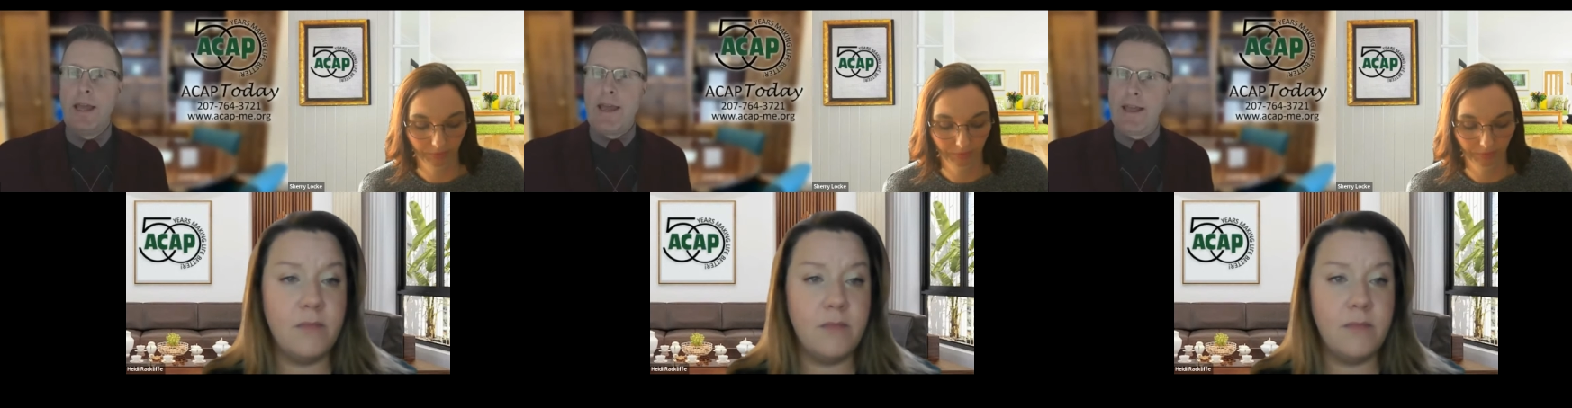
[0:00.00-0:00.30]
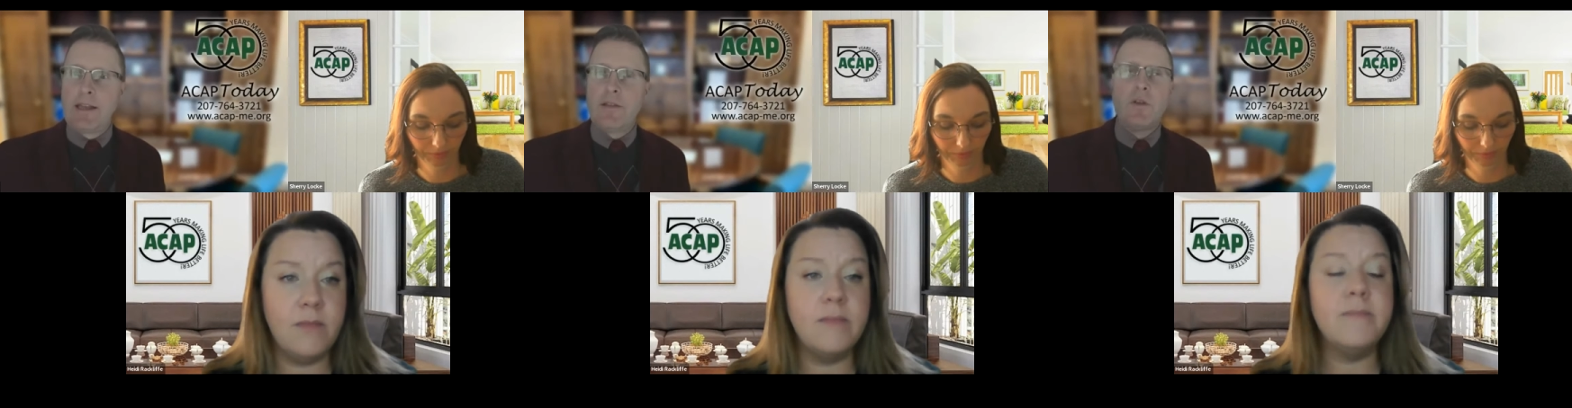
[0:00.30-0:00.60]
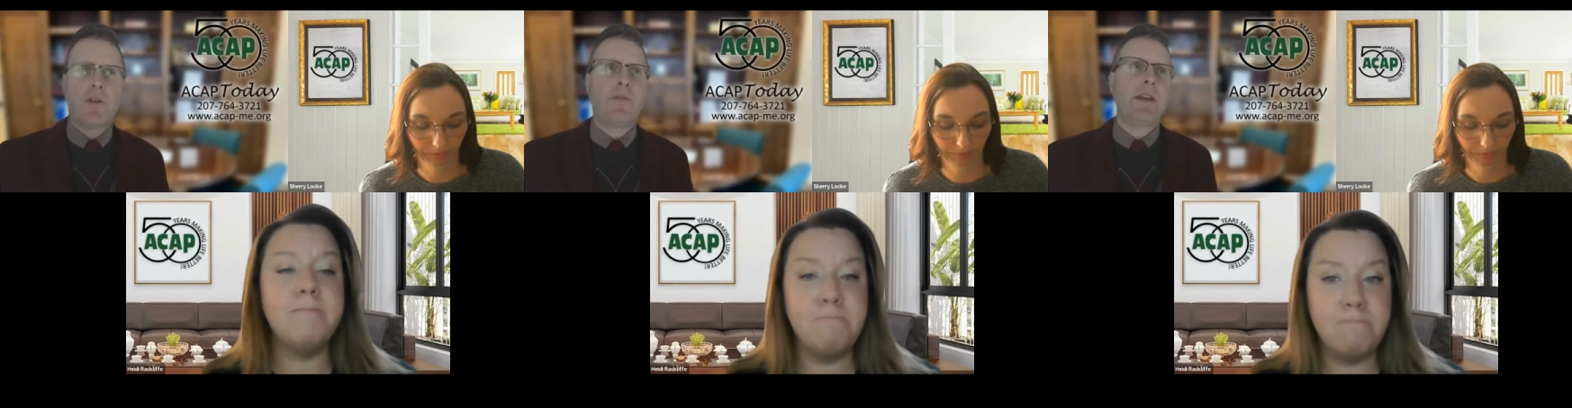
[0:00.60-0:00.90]
Speaker 1: And if
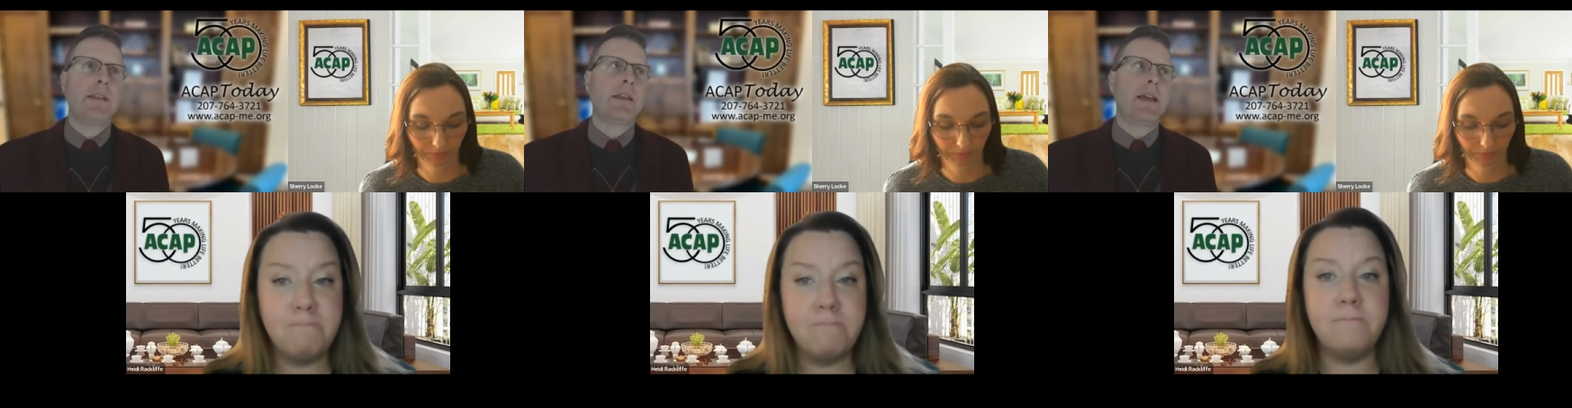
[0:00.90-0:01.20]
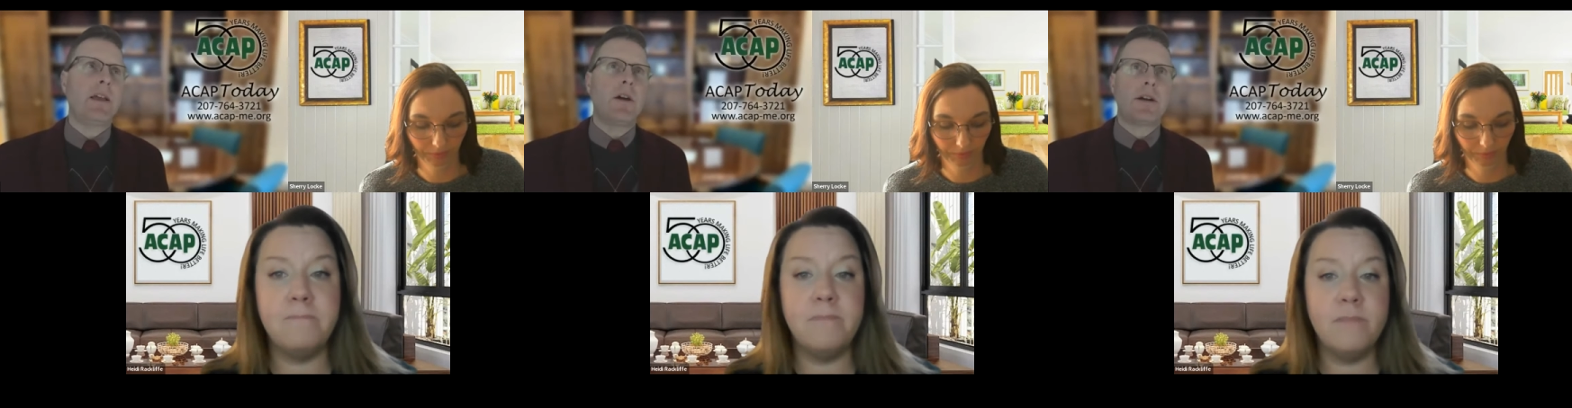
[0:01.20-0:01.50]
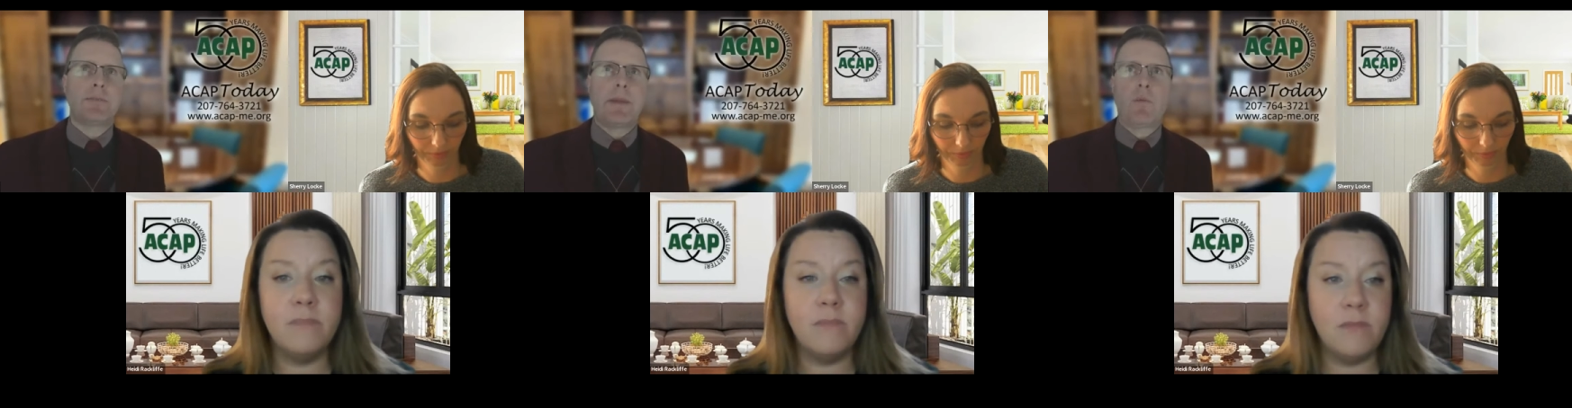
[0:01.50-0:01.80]
you're feeling like,
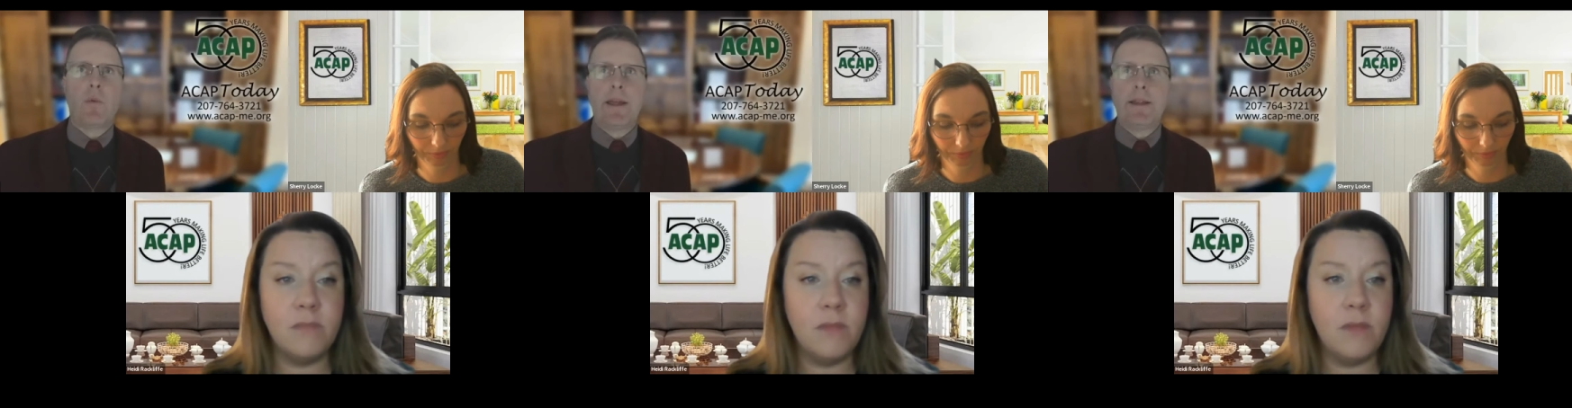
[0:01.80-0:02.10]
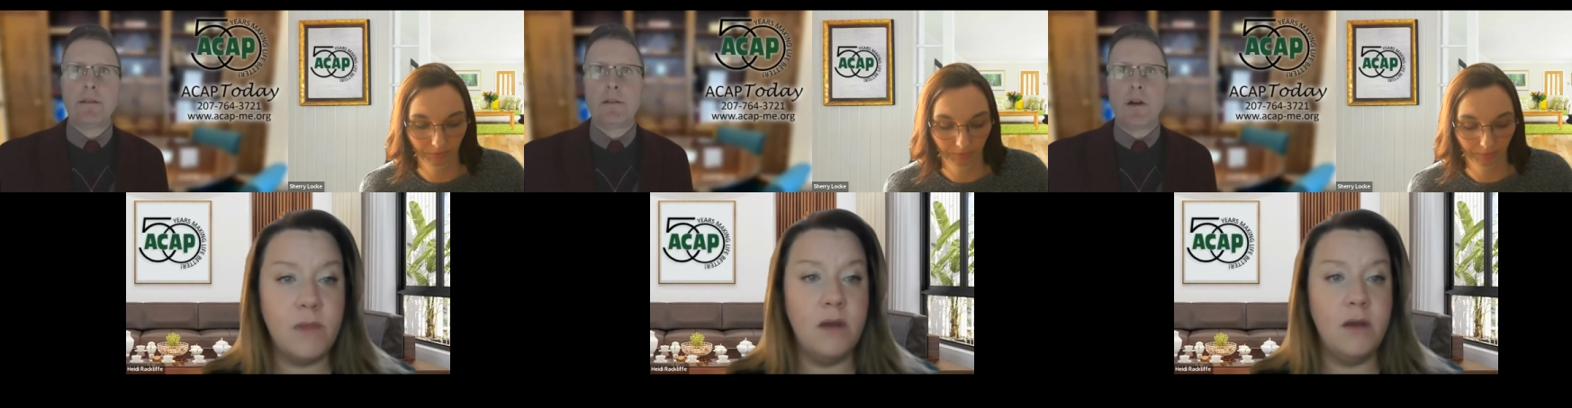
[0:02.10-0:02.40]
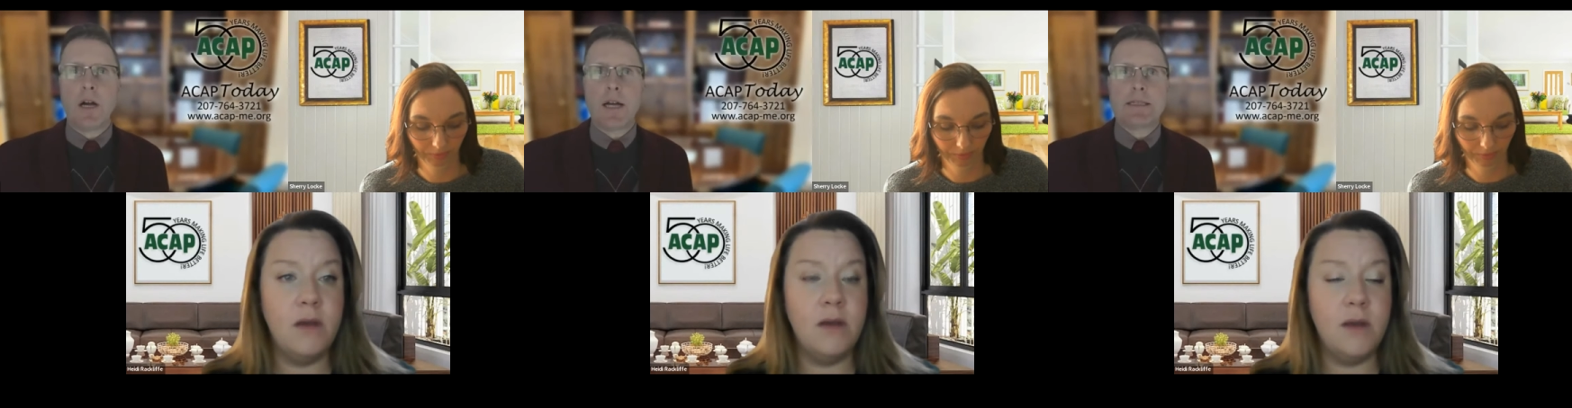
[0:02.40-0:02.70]
gosh, my rent
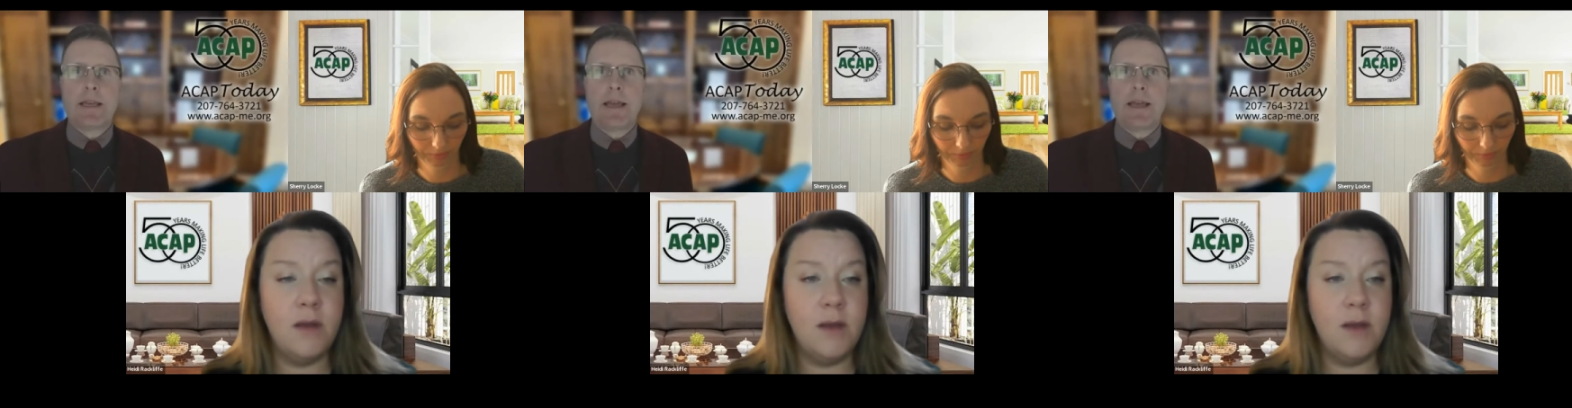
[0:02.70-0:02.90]
cost